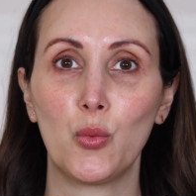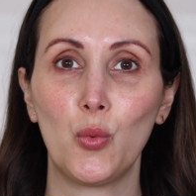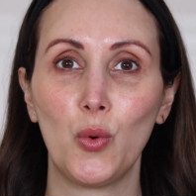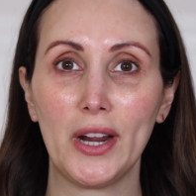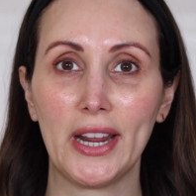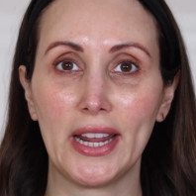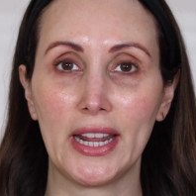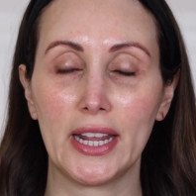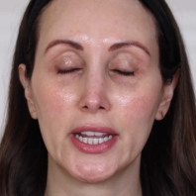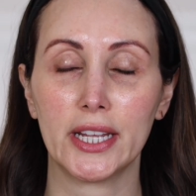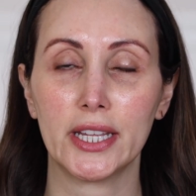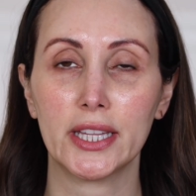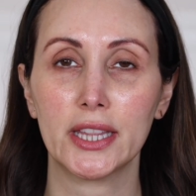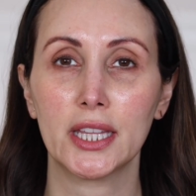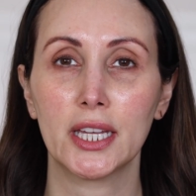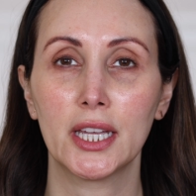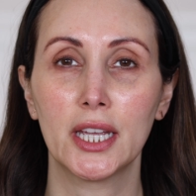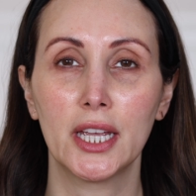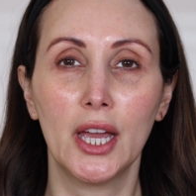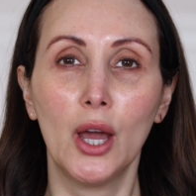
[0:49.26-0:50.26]

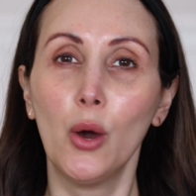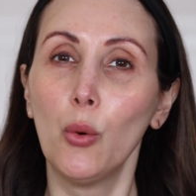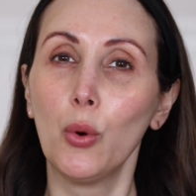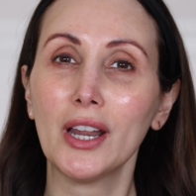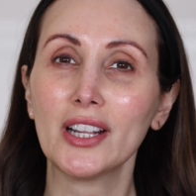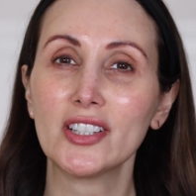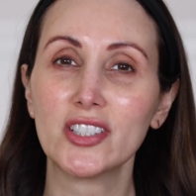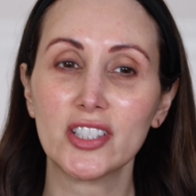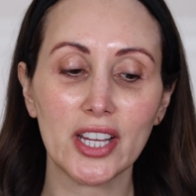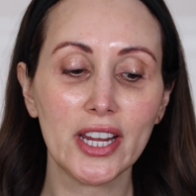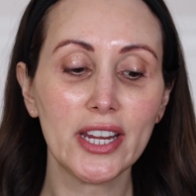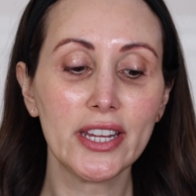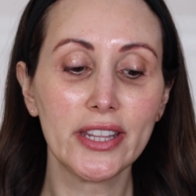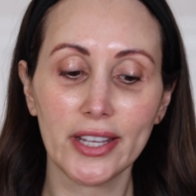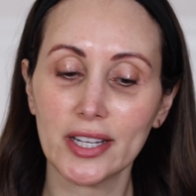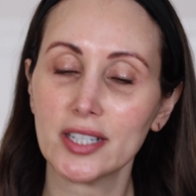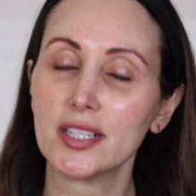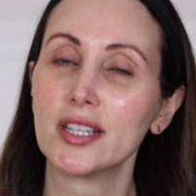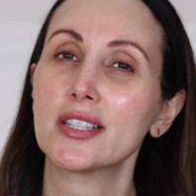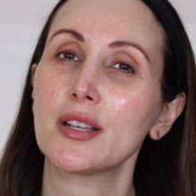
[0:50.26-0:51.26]
with, well, I'd say
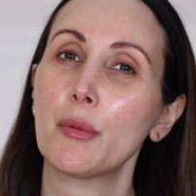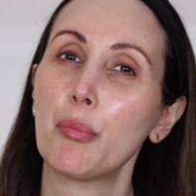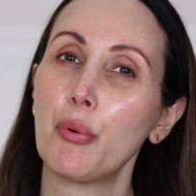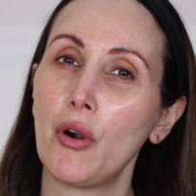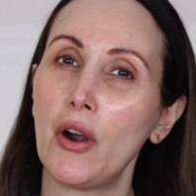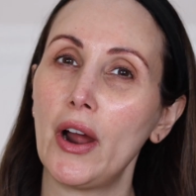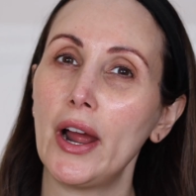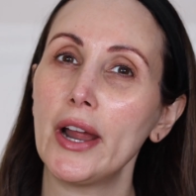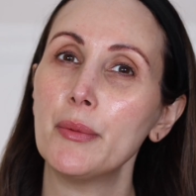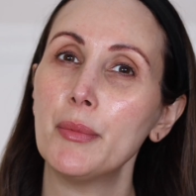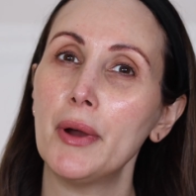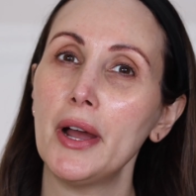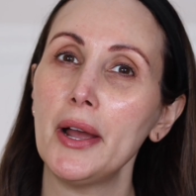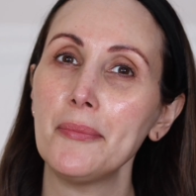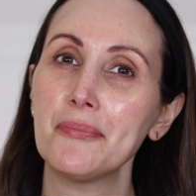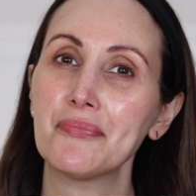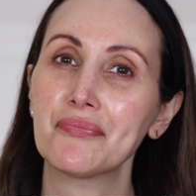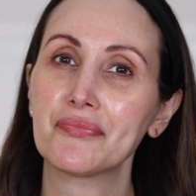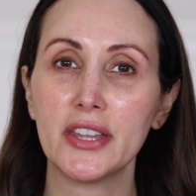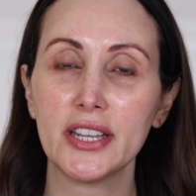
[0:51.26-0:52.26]
this is a primer.
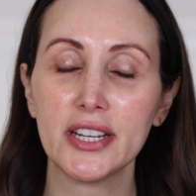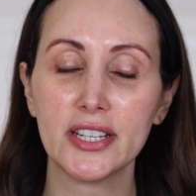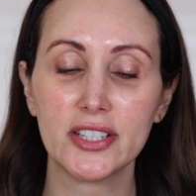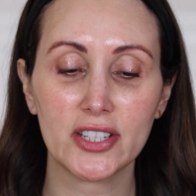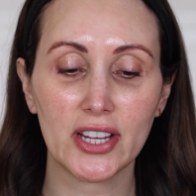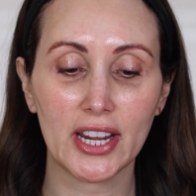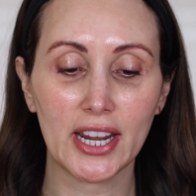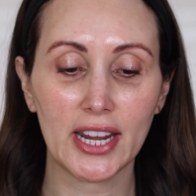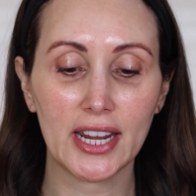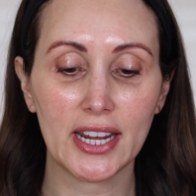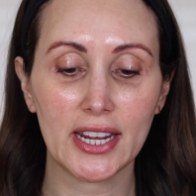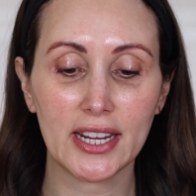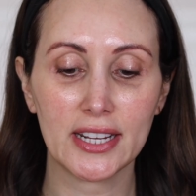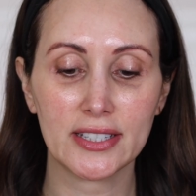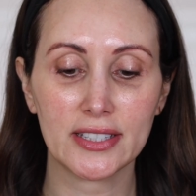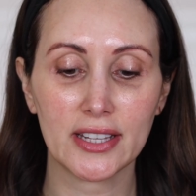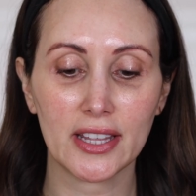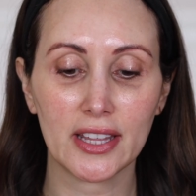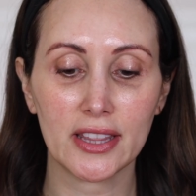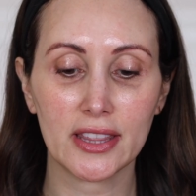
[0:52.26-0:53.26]
This
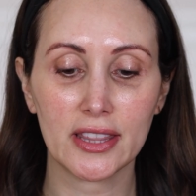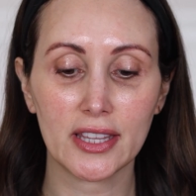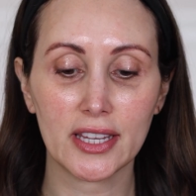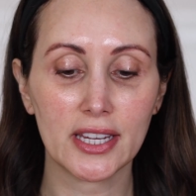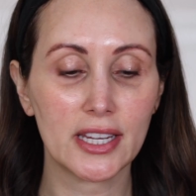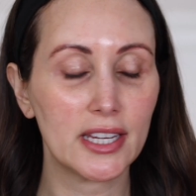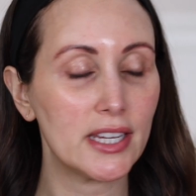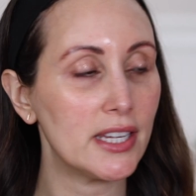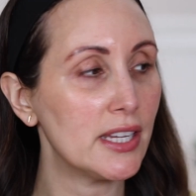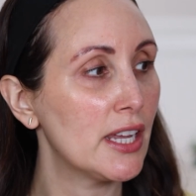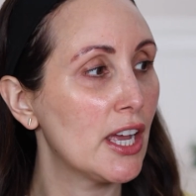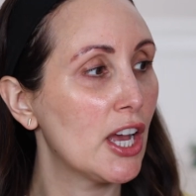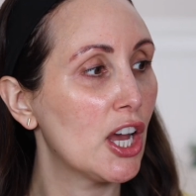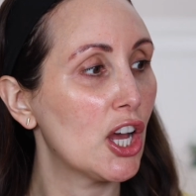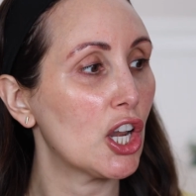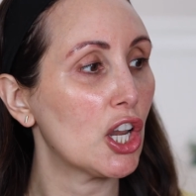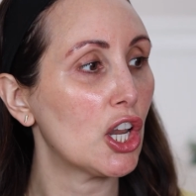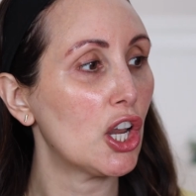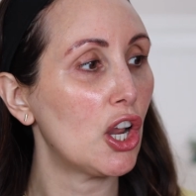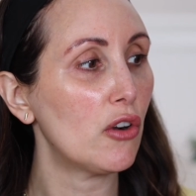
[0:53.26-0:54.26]
is the
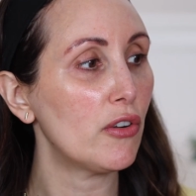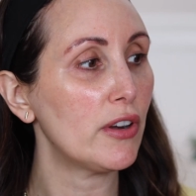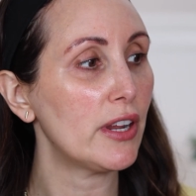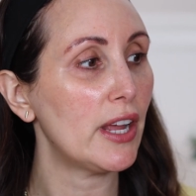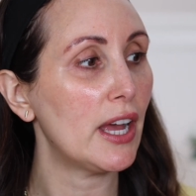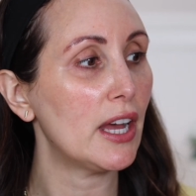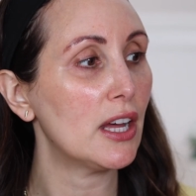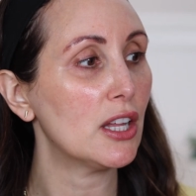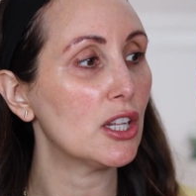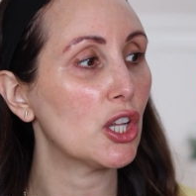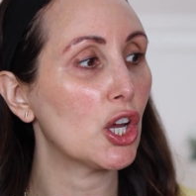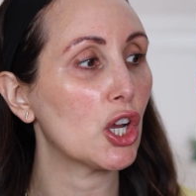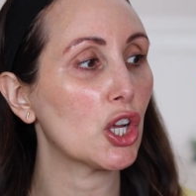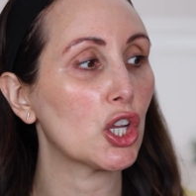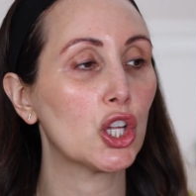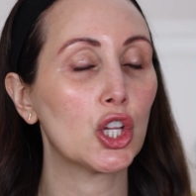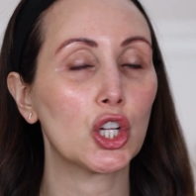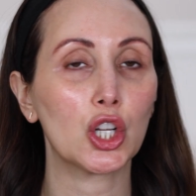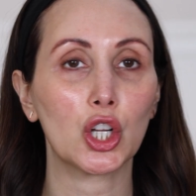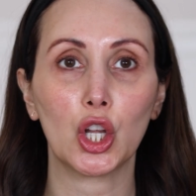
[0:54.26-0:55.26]

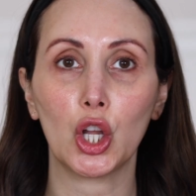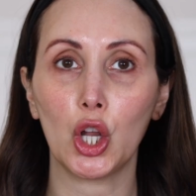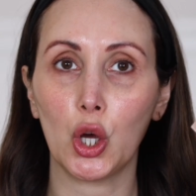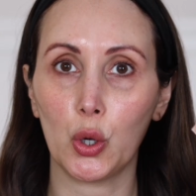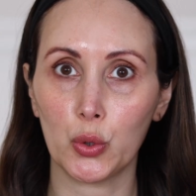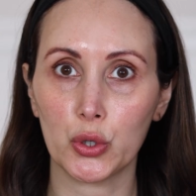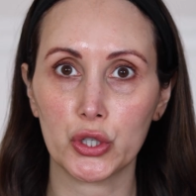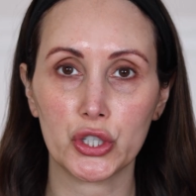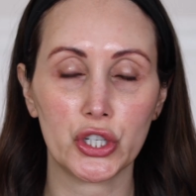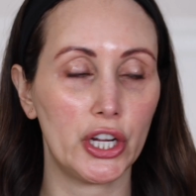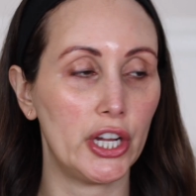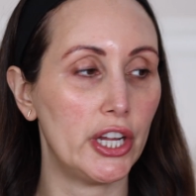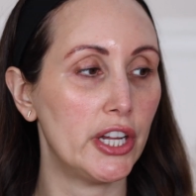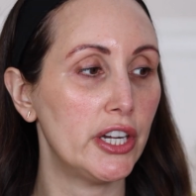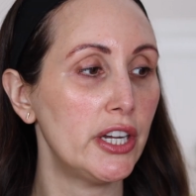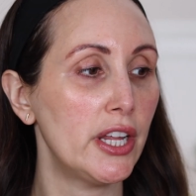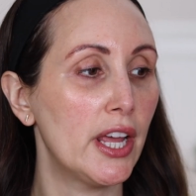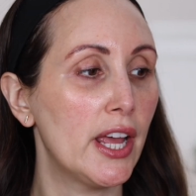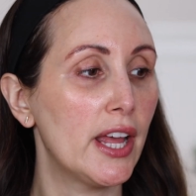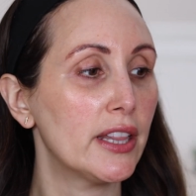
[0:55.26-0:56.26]
L'Oreal
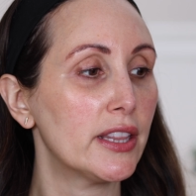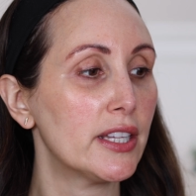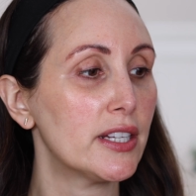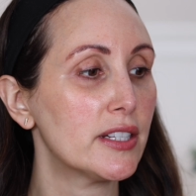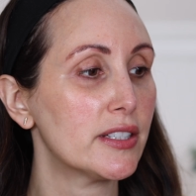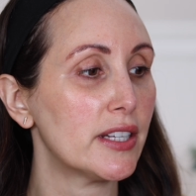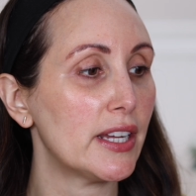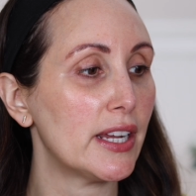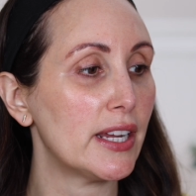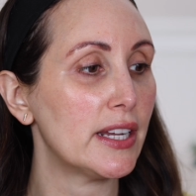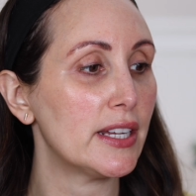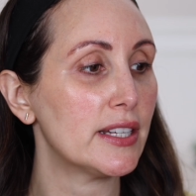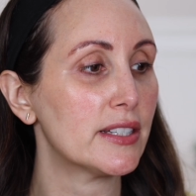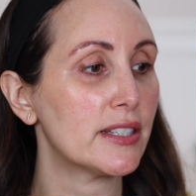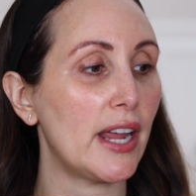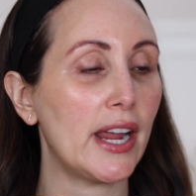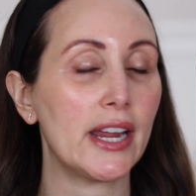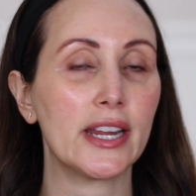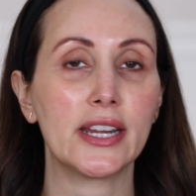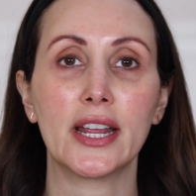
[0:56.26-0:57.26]
Glotion. This
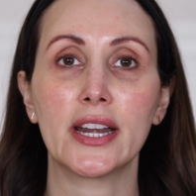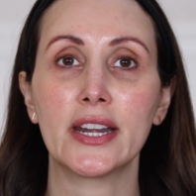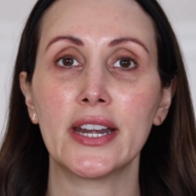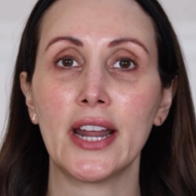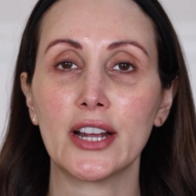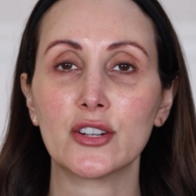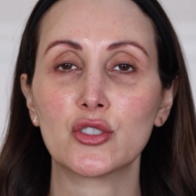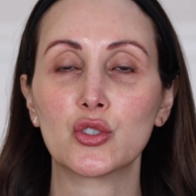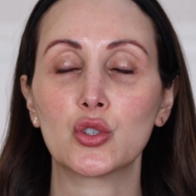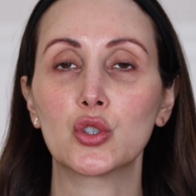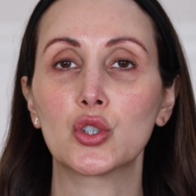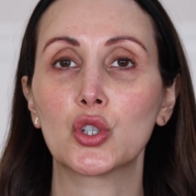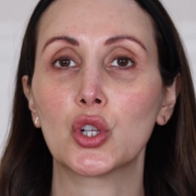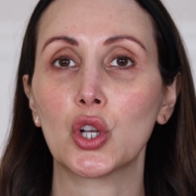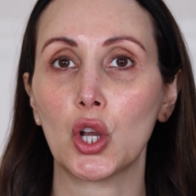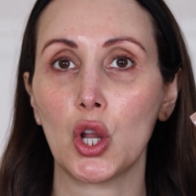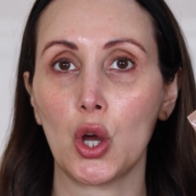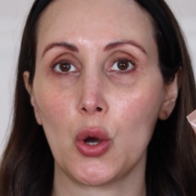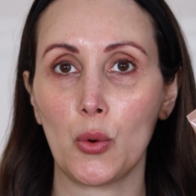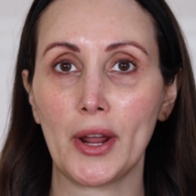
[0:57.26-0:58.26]
is a natural
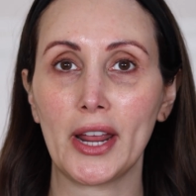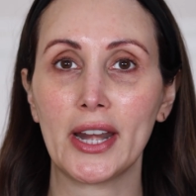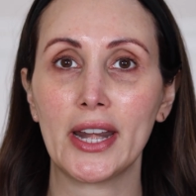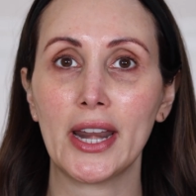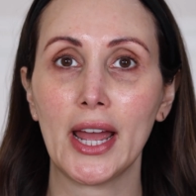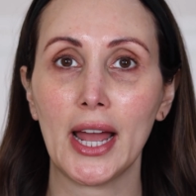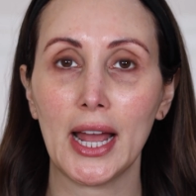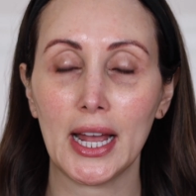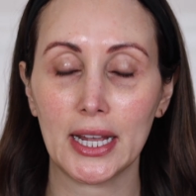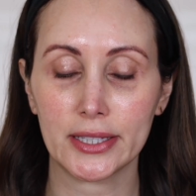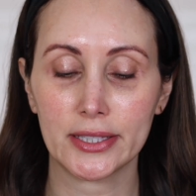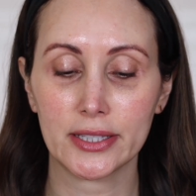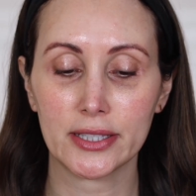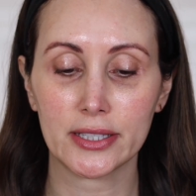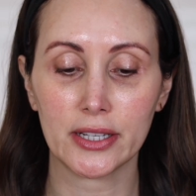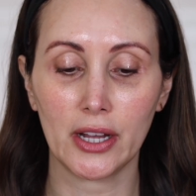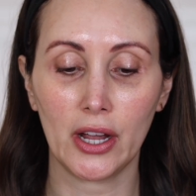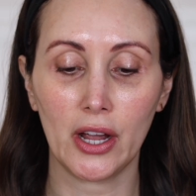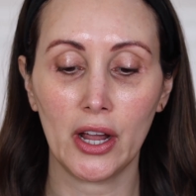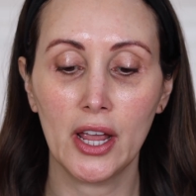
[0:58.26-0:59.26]
glow
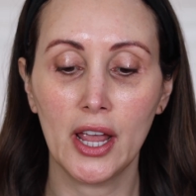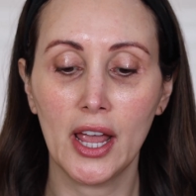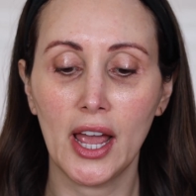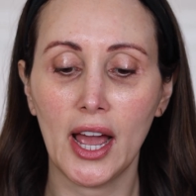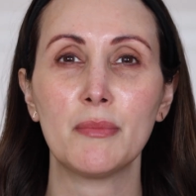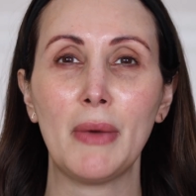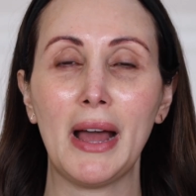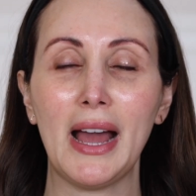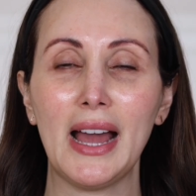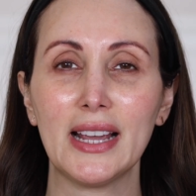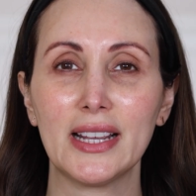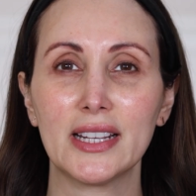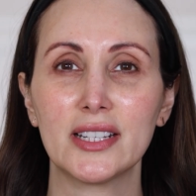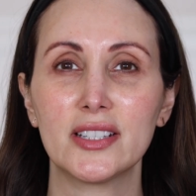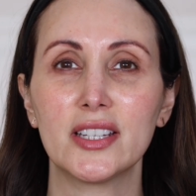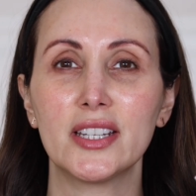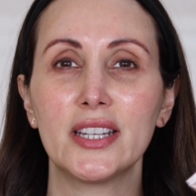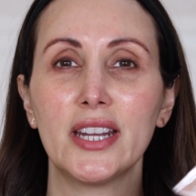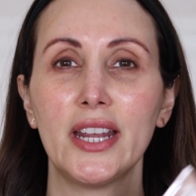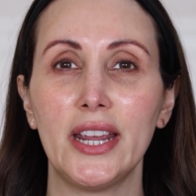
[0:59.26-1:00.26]
enhancer. It's
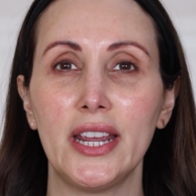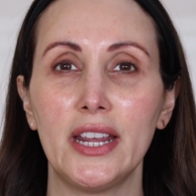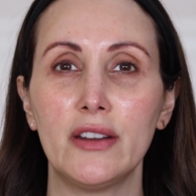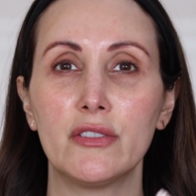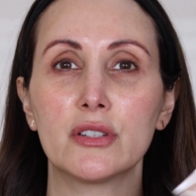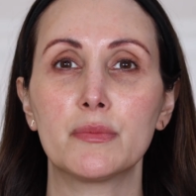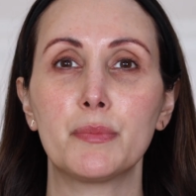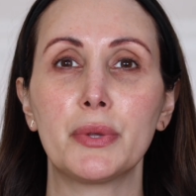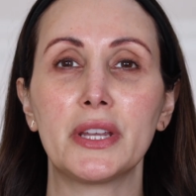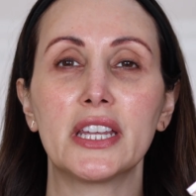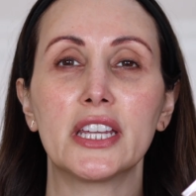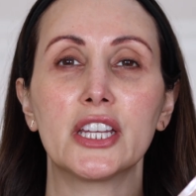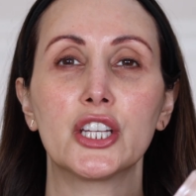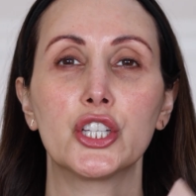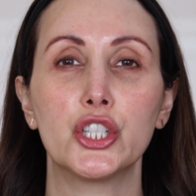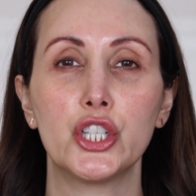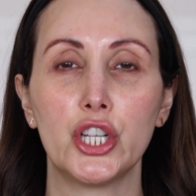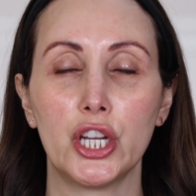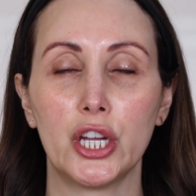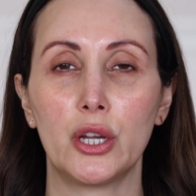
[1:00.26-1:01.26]
marketed here as
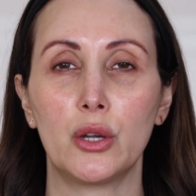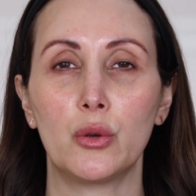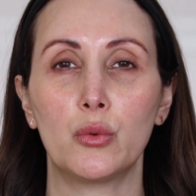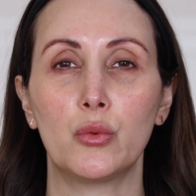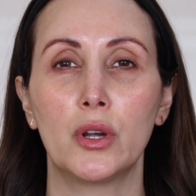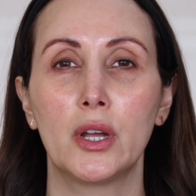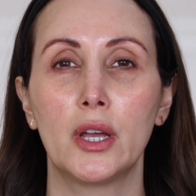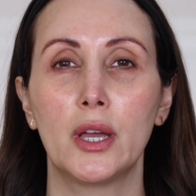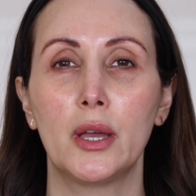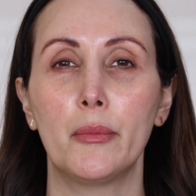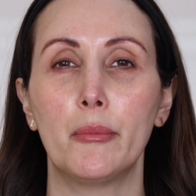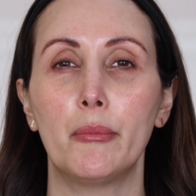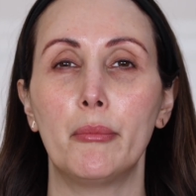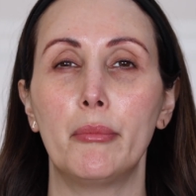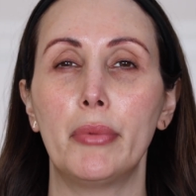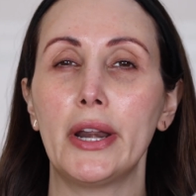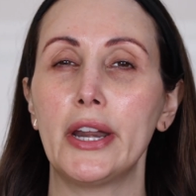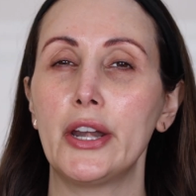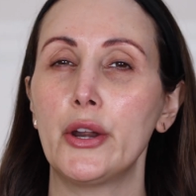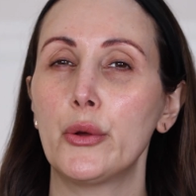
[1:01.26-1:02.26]
being new,
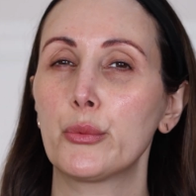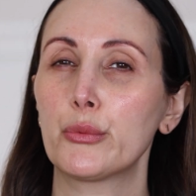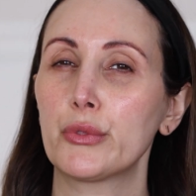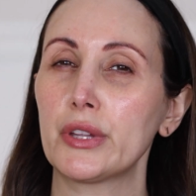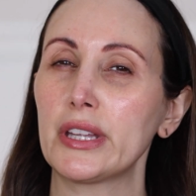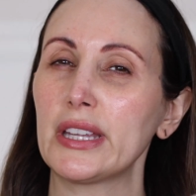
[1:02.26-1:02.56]
but I don't